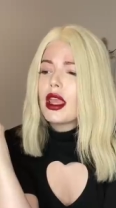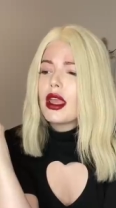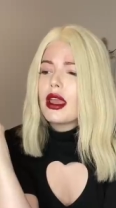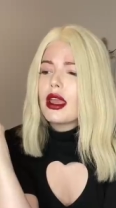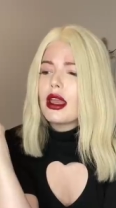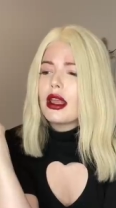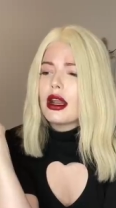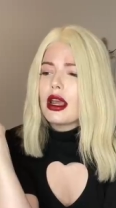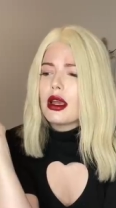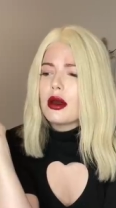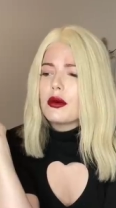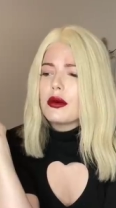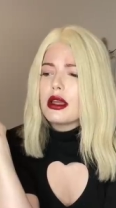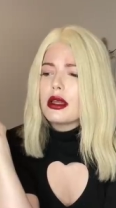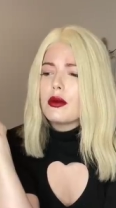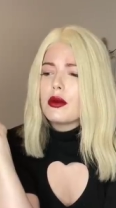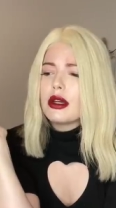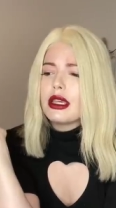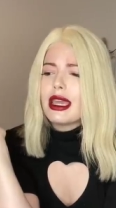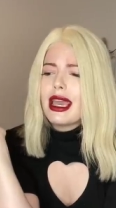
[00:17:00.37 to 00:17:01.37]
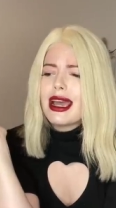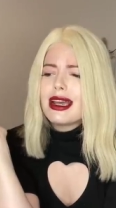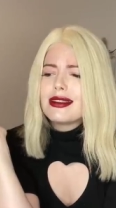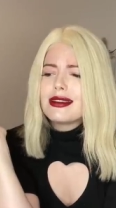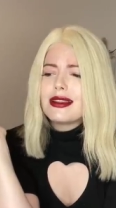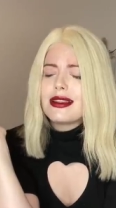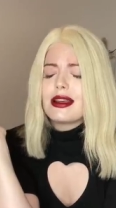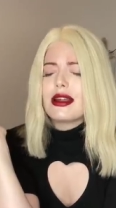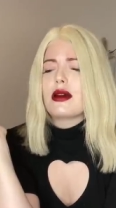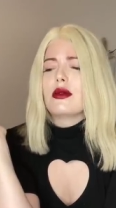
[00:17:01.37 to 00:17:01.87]
And I and when Kat
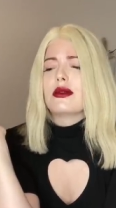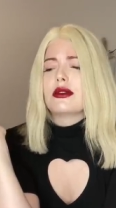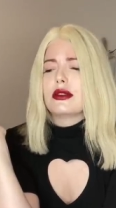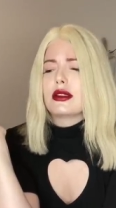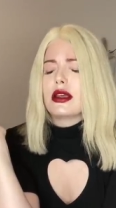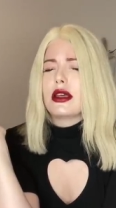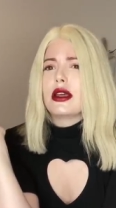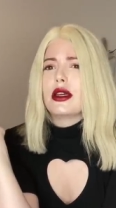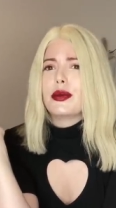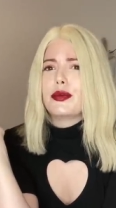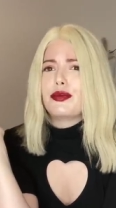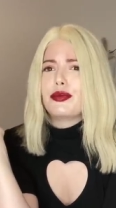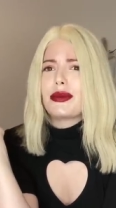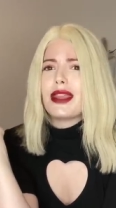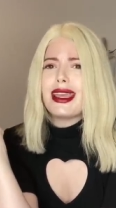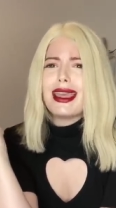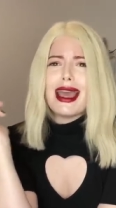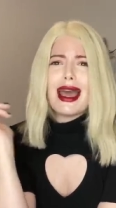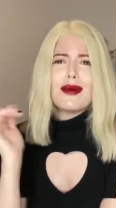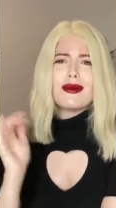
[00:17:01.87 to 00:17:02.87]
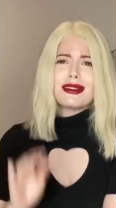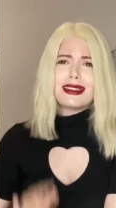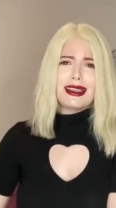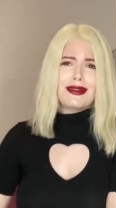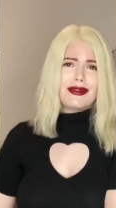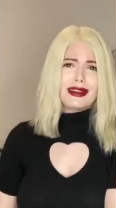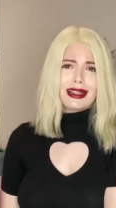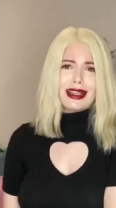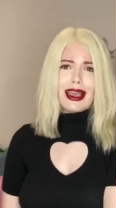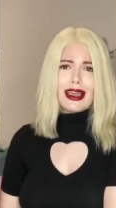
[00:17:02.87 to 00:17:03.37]
said that, I was like, and Kat was
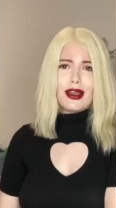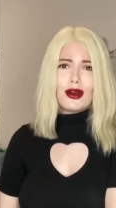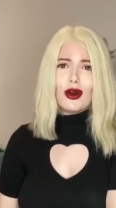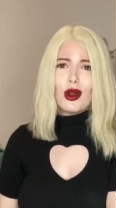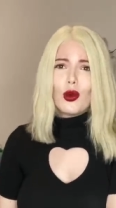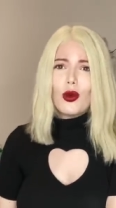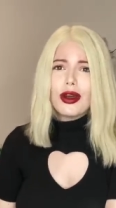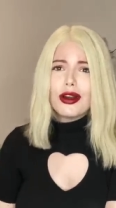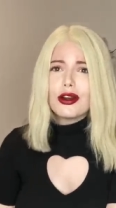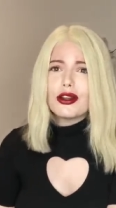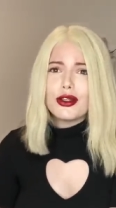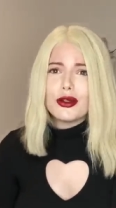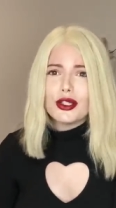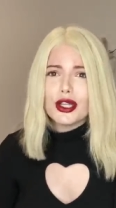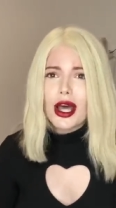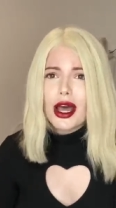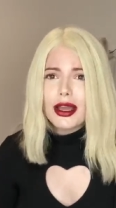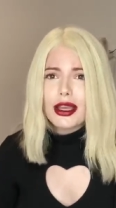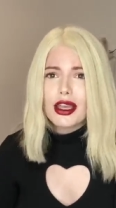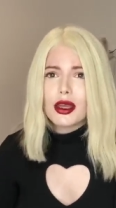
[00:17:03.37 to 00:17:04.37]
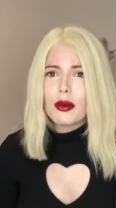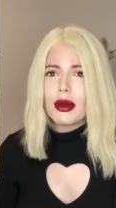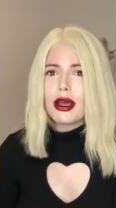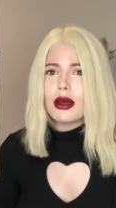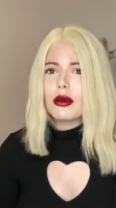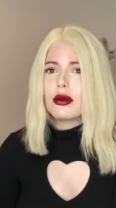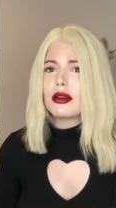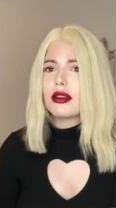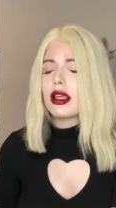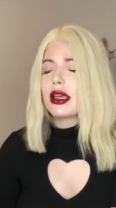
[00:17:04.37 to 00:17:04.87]
even like, girl, what are you talking
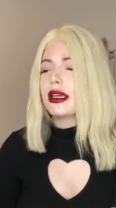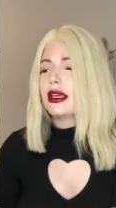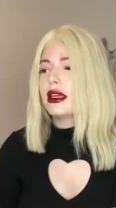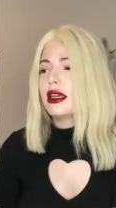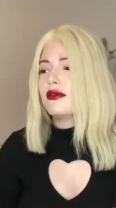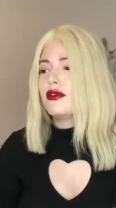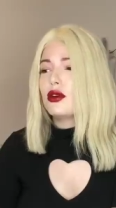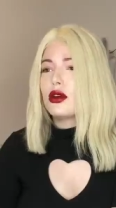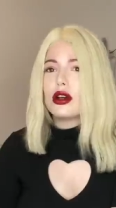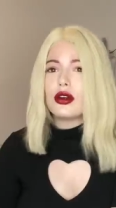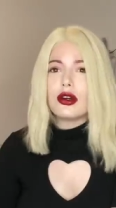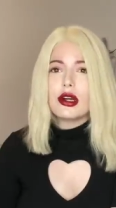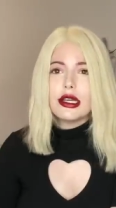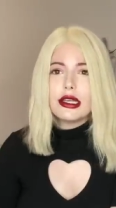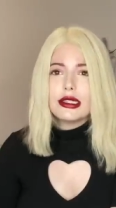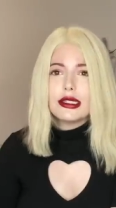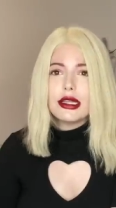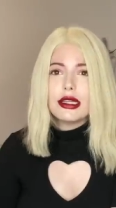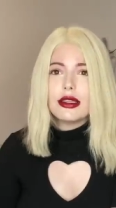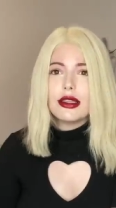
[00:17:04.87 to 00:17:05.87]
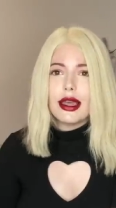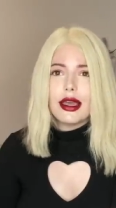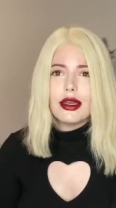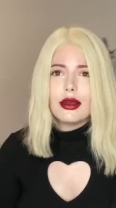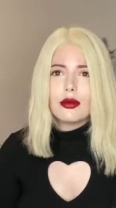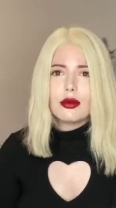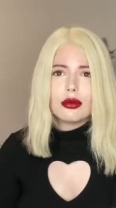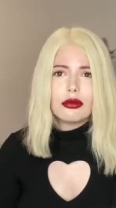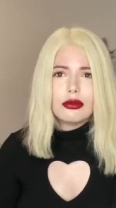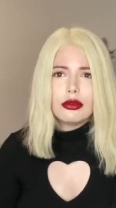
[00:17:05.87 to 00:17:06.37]
about? Like, have you gone crazy? Like,
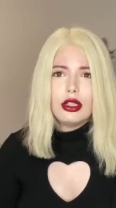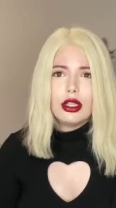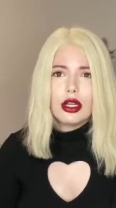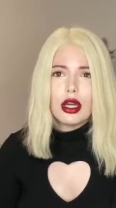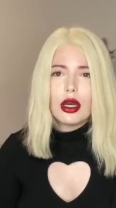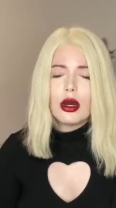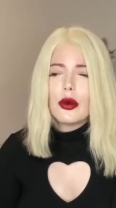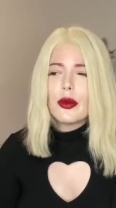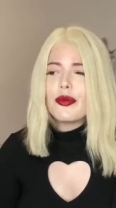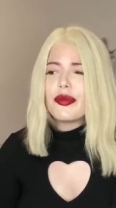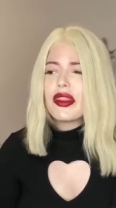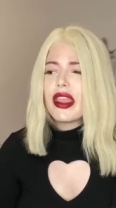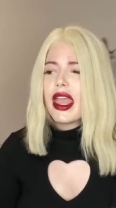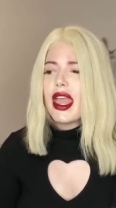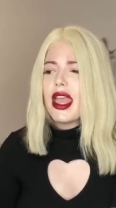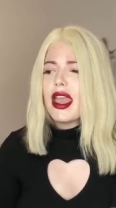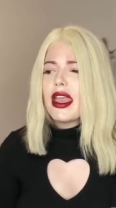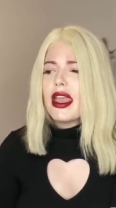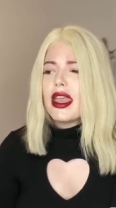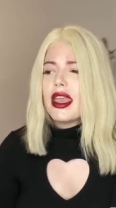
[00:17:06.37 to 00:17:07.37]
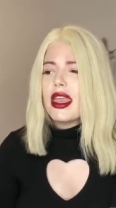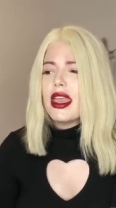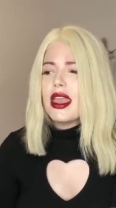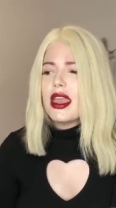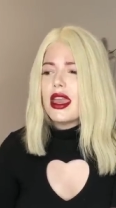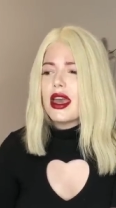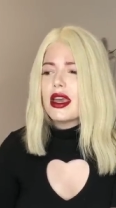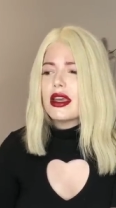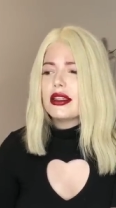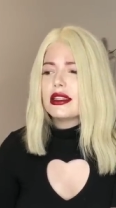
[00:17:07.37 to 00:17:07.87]
you know?
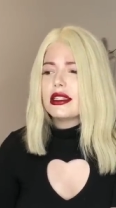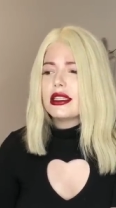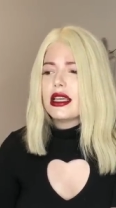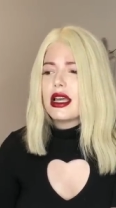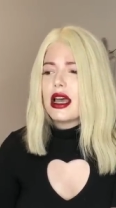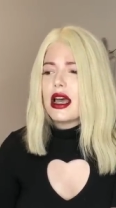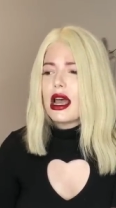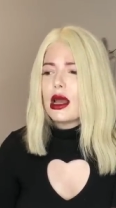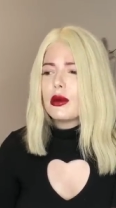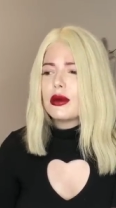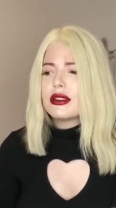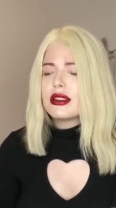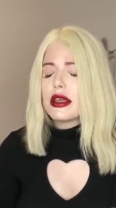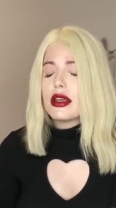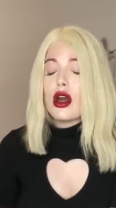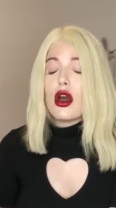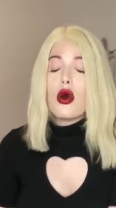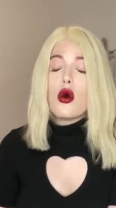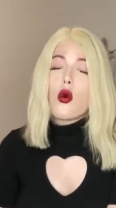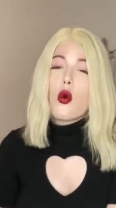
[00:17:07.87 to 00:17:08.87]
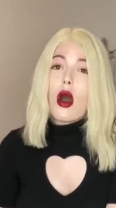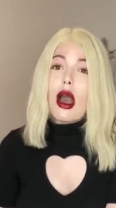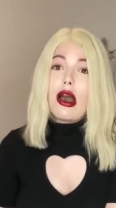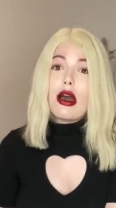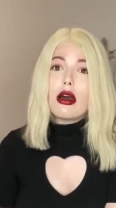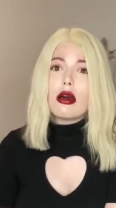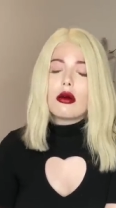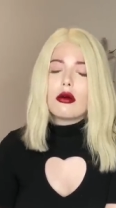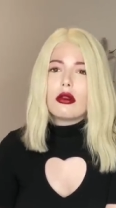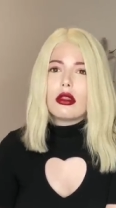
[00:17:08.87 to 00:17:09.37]
And I was like, oh
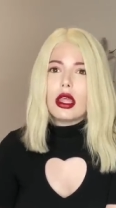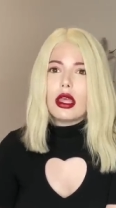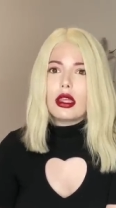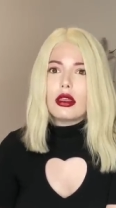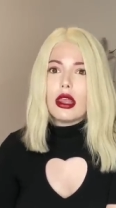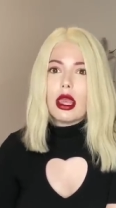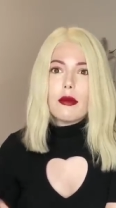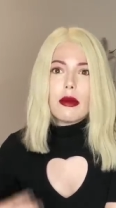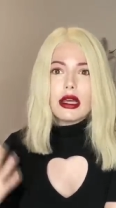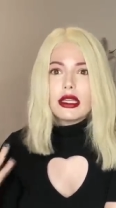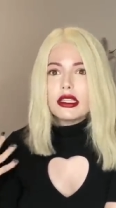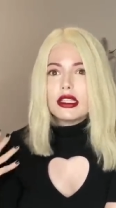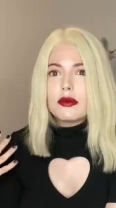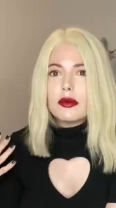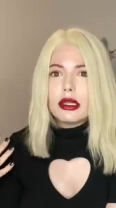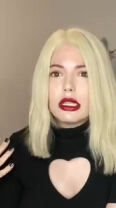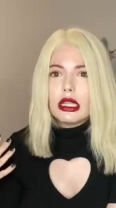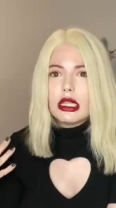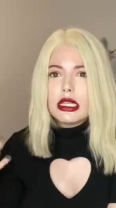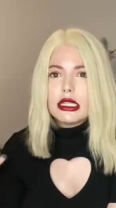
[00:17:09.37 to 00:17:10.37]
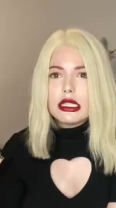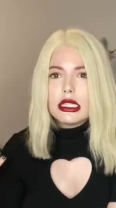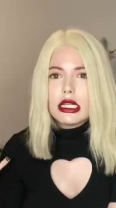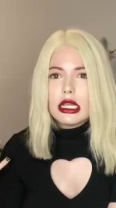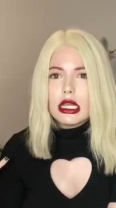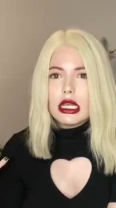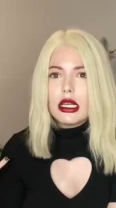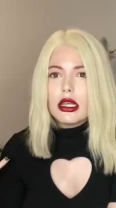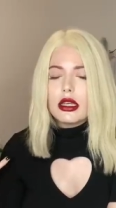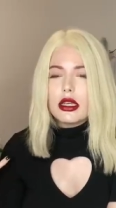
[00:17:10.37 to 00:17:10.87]
wow, like they must have been
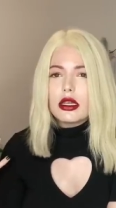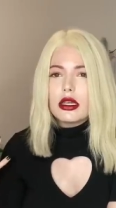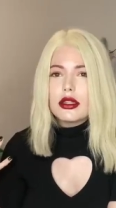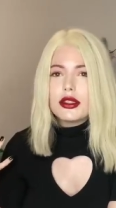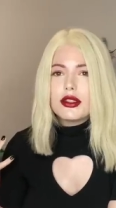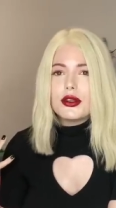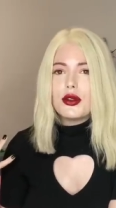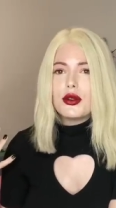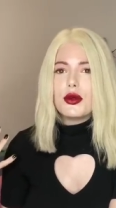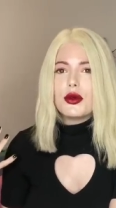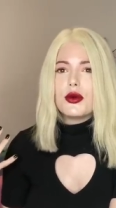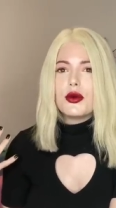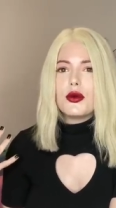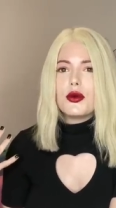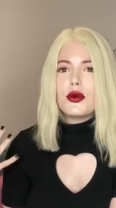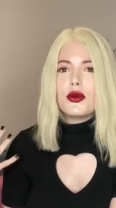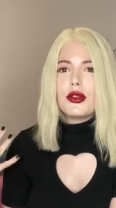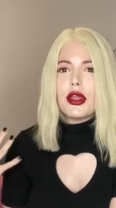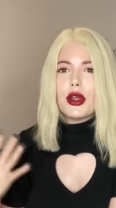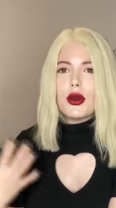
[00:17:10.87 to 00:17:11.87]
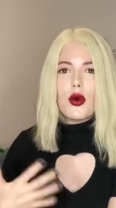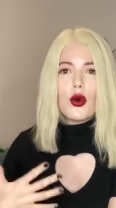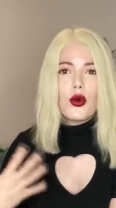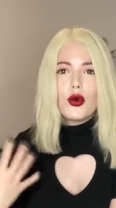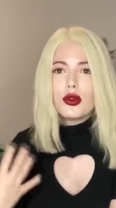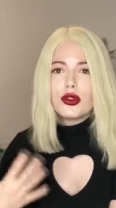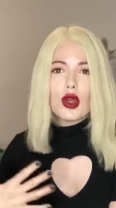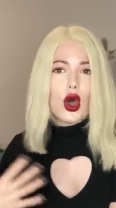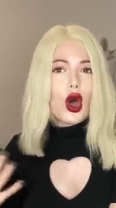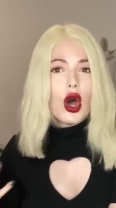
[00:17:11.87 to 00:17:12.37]
listening to like
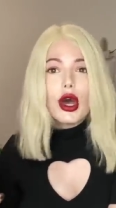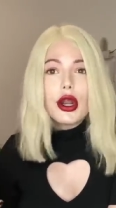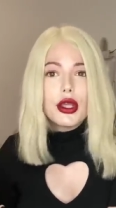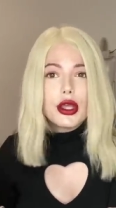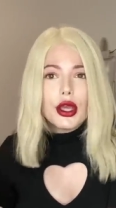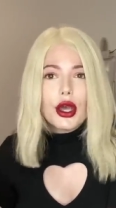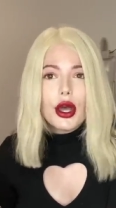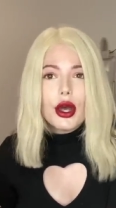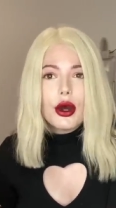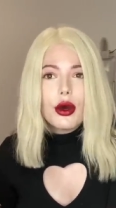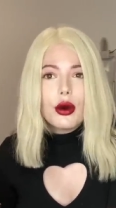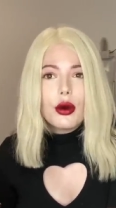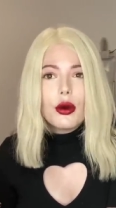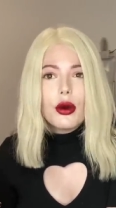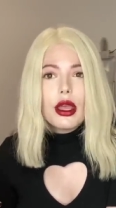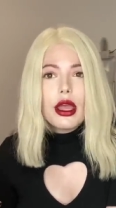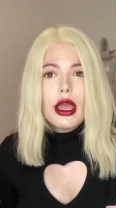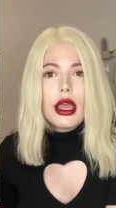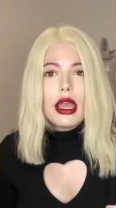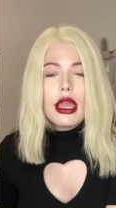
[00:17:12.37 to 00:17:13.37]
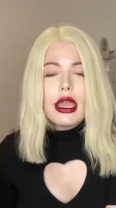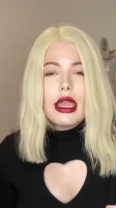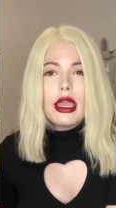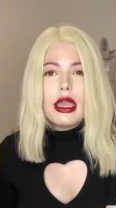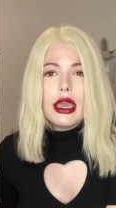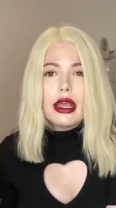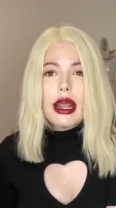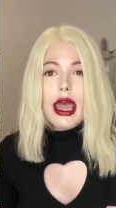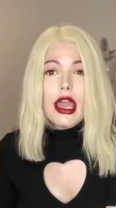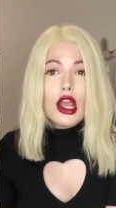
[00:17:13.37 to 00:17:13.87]
old audio.
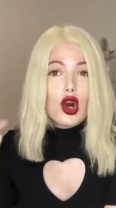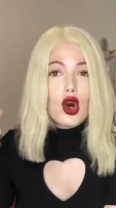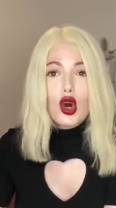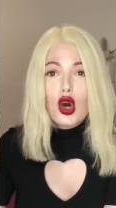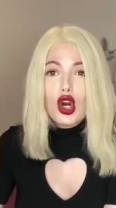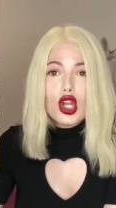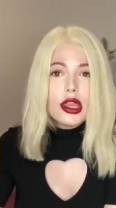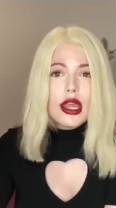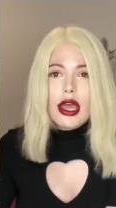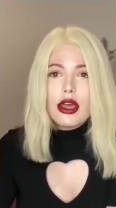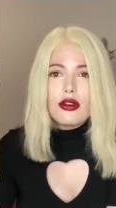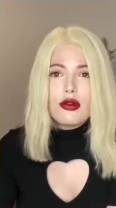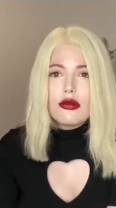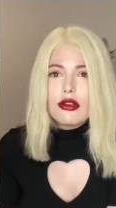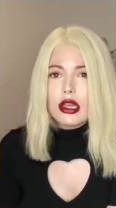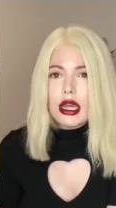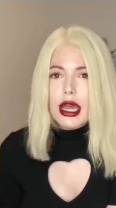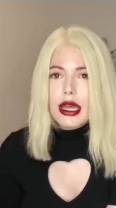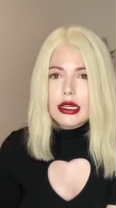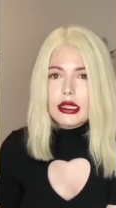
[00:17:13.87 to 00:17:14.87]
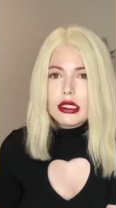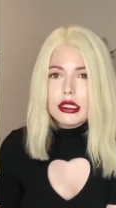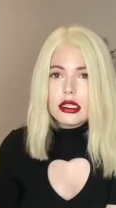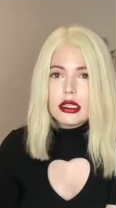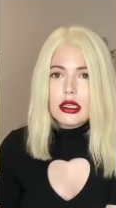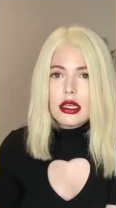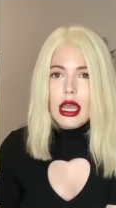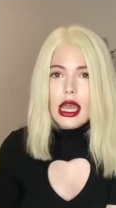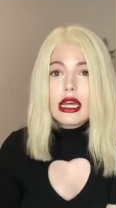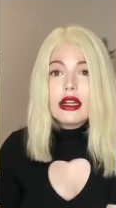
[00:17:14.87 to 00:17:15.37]
And I heard that through the guy's
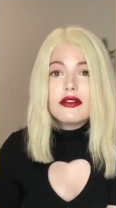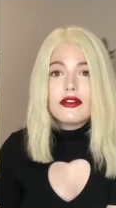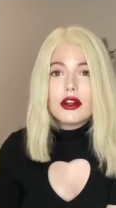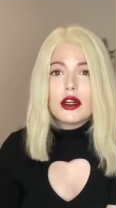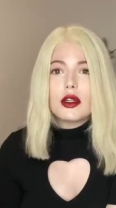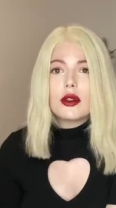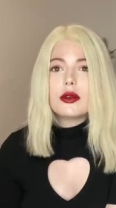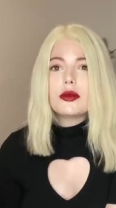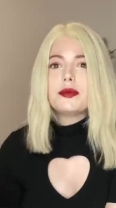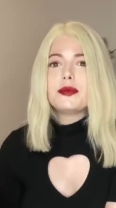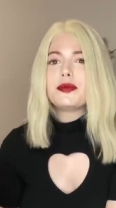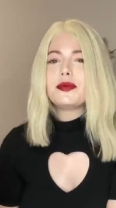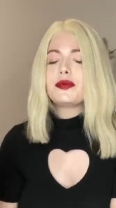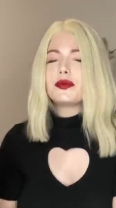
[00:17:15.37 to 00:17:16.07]
headphone.